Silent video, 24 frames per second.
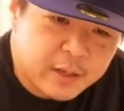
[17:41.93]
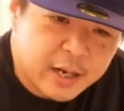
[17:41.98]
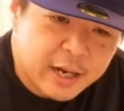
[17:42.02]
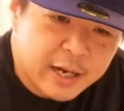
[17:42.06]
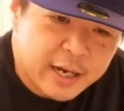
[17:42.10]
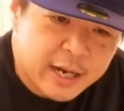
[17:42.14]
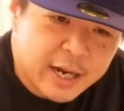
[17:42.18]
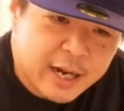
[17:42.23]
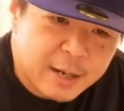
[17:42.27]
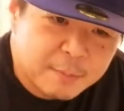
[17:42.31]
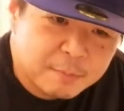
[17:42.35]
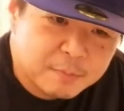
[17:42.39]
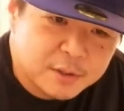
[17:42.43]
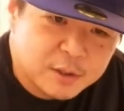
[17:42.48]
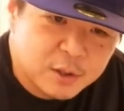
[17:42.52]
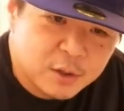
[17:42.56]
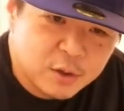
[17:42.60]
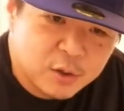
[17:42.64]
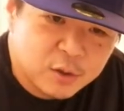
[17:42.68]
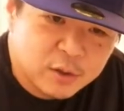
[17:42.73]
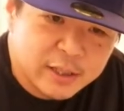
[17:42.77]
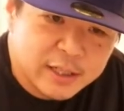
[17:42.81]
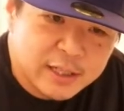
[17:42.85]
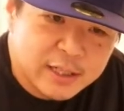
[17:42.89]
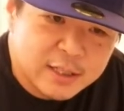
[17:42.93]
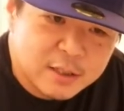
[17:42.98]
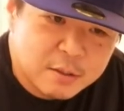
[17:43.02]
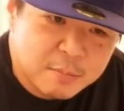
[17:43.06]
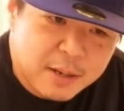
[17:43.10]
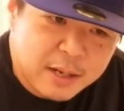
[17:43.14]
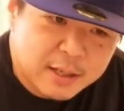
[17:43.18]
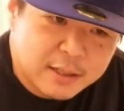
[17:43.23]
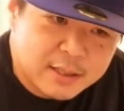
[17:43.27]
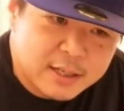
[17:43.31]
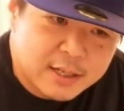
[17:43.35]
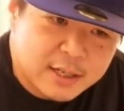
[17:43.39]
Yep, so he has
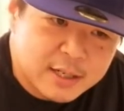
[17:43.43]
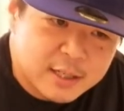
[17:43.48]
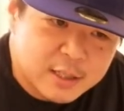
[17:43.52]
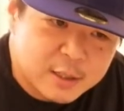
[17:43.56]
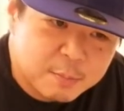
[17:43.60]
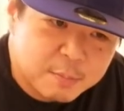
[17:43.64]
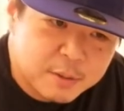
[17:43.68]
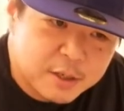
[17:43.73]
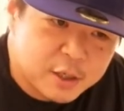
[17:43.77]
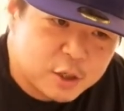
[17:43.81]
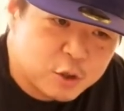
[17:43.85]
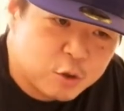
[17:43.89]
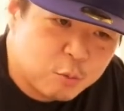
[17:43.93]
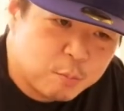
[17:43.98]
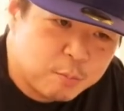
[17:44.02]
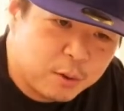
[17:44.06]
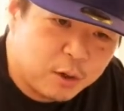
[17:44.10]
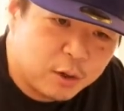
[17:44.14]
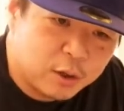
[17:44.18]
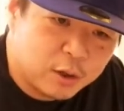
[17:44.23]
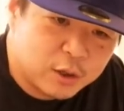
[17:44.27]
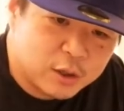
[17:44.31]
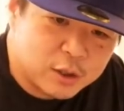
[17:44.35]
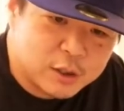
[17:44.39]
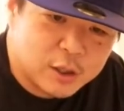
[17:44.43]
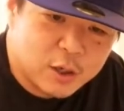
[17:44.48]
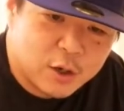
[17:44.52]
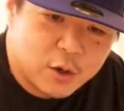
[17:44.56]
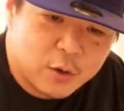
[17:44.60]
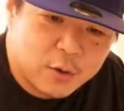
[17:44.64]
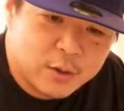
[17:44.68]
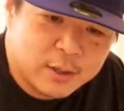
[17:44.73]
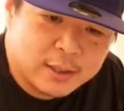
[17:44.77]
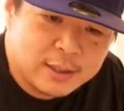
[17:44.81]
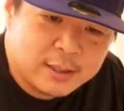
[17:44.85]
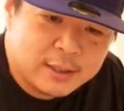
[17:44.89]
about 10 special burgers,
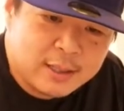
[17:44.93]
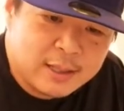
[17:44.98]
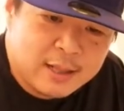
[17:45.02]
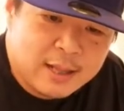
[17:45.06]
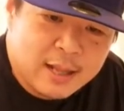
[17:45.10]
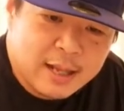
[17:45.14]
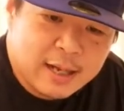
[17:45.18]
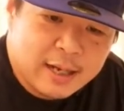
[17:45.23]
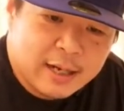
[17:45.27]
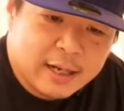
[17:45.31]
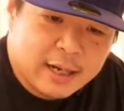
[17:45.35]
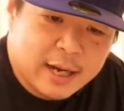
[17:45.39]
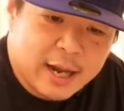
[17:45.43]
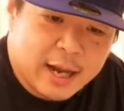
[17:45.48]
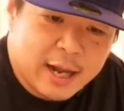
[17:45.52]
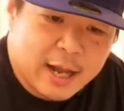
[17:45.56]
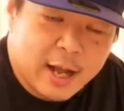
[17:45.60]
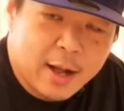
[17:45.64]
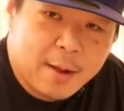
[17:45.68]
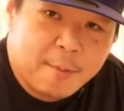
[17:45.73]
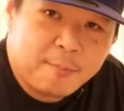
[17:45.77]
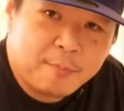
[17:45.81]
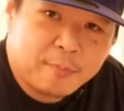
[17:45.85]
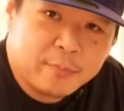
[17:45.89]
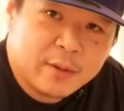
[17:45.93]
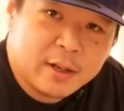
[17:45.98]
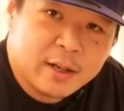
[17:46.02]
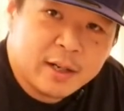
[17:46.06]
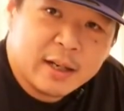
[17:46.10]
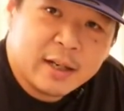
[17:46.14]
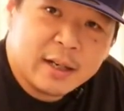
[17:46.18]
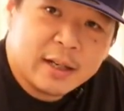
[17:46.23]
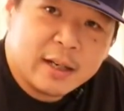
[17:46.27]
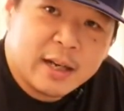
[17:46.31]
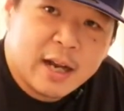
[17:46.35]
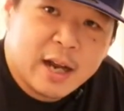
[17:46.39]
so yeah.
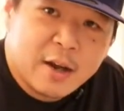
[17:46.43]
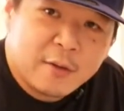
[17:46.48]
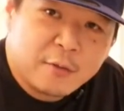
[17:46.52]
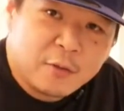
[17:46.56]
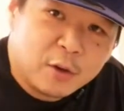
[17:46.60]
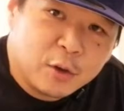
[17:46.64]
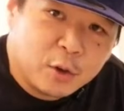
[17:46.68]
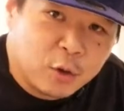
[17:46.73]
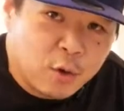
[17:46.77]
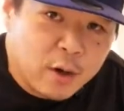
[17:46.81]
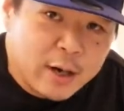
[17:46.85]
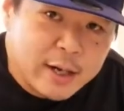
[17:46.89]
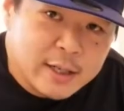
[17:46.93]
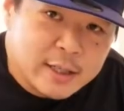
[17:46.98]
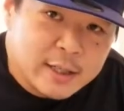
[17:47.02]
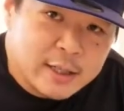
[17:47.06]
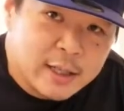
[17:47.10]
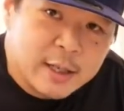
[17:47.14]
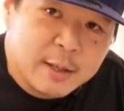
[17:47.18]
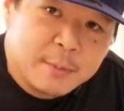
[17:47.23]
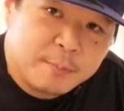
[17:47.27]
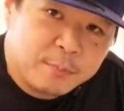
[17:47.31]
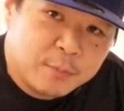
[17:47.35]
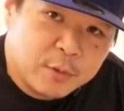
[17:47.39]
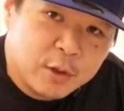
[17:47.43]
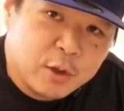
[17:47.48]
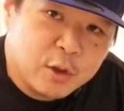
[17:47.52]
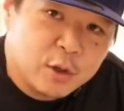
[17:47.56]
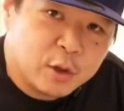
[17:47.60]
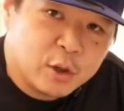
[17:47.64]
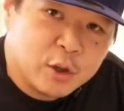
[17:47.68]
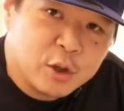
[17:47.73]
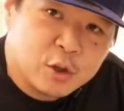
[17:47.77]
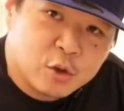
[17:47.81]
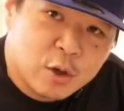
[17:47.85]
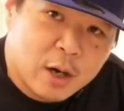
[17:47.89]
Now if you're crazy, you
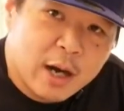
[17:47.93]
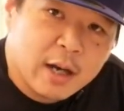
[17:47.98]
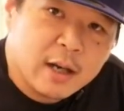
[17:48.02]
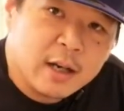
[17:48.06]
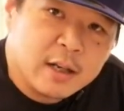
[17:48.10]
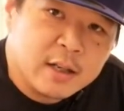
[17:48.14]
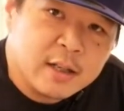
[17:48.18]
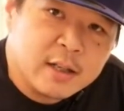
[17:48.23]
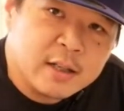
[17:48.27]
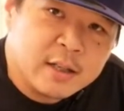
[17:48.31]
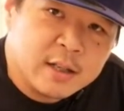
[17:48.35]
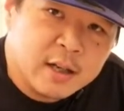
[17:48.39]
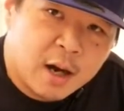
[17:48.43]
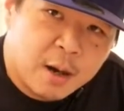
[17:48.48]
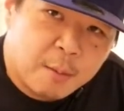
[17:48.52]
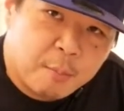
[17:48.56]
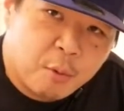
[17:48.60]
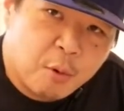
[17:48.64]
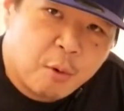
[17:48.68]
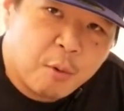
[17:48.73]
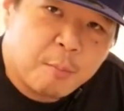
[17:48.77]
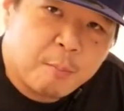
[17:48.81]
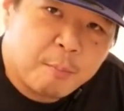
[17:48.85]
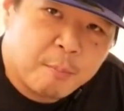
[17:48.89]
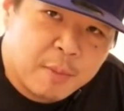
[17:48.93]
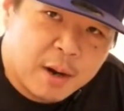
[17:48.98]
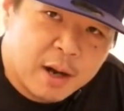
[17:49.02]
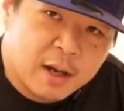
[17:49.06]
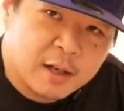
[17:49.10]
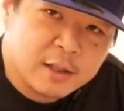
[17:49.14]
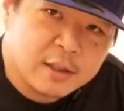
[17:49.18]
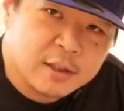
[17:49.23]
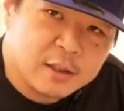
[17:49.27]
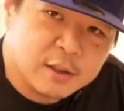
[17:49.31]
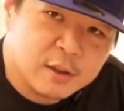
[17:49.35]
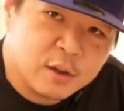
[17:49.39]
could try the double
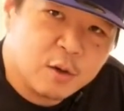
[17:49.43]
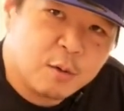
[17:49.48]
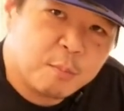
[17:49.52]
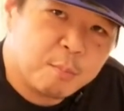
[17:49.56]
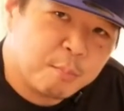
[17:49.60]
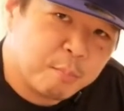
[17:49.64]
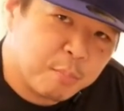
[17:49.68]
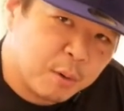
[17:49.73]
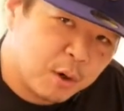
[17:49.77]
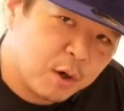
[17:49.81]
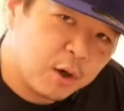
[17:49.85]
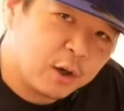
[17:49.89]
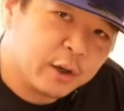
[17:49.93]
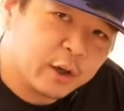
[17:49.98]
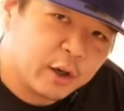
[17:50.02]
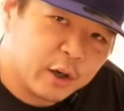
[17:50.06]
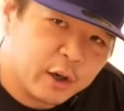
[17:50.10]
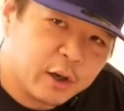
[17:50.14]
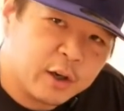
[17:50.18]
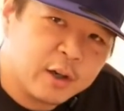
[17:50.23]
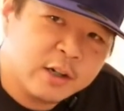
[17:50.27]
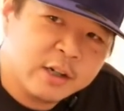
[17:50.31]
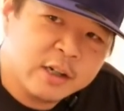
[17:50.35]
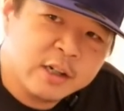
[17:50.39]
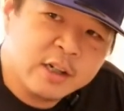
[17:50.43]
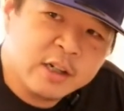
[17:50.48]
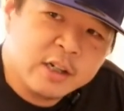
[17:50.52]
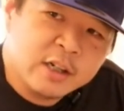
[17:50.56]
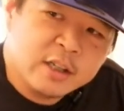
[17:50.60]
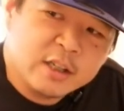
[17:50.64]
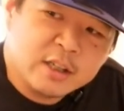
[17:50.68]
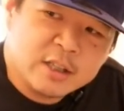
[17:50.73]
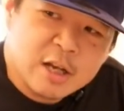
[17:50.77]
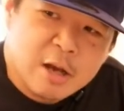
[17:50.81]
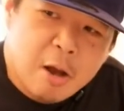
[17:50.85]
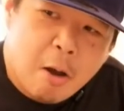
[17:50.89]
monster burger.
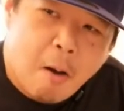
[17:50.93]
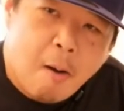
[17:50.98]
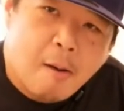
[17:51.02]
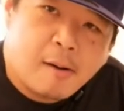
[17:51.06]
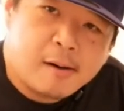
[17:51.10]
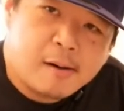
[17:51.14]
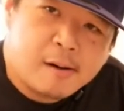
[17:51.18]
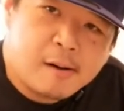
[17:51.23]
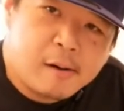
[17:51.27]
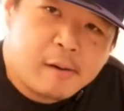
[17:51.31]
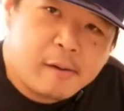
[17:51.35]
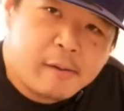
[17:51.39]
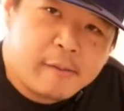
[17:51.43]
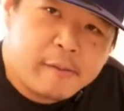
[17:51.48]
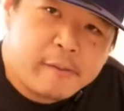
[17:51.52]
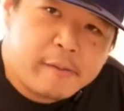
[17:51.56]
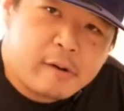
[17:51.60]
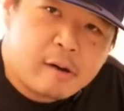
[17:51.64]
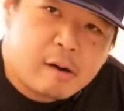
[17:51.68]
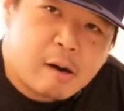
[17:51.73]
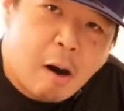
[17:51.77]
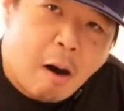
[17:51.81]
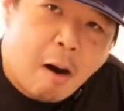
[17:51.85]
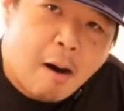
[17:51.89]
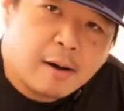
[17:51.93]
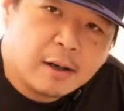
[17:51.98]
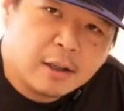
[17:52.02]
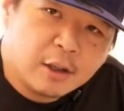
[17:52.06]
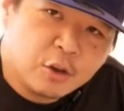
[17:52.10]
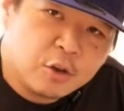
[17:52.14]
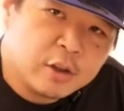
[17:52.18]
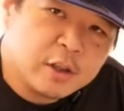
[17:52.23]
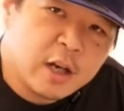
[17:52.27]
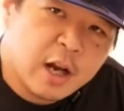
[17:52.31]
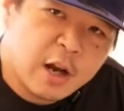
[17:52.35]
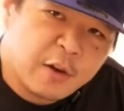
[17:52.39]
So
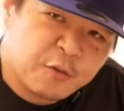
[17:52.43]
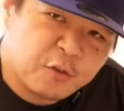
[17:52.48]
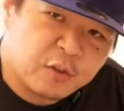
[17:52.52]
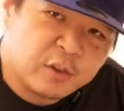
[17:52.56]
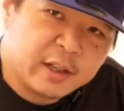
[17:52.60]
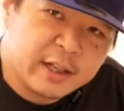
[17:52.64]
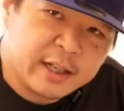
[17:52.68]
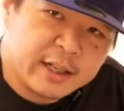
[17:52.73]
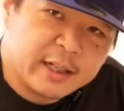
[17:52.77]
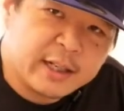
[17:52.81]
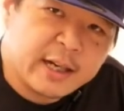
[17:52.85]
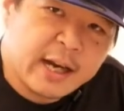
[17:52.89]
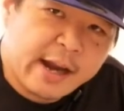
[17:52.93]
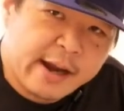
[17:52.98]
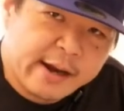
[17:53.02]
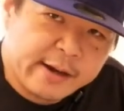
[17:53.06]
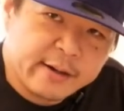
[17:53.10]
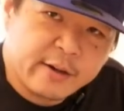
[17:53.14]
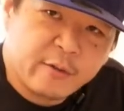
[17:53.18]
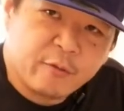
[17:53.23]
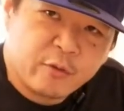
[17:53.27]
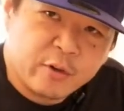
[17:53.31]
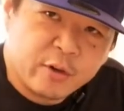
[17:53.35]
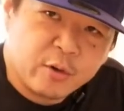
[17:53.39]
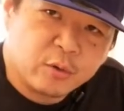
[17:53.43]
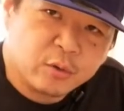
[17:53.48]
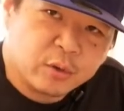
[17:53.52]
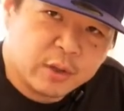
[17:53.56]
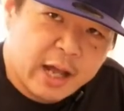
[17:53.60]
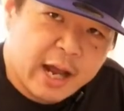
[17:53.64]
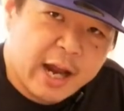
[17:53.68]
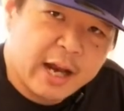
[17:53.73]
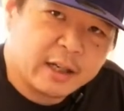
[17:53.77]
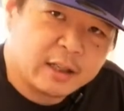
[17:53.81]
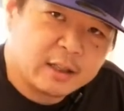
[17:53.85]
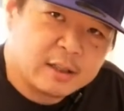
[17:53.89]
you definitely can if you
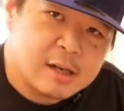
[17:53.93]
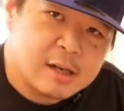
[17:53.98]
like.